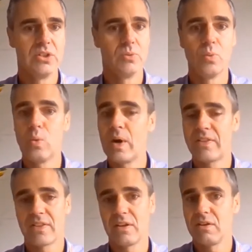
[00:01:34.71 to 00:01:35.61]

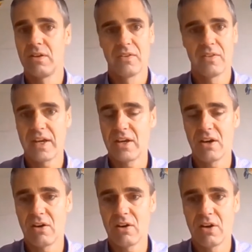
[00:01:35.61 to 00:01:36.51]
whether they
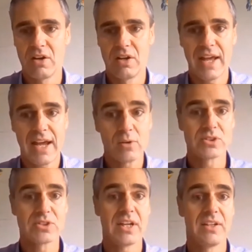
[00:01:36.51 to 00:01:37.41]
are an
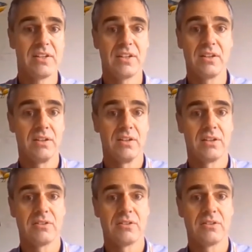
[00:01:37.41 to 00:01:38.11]
outstanding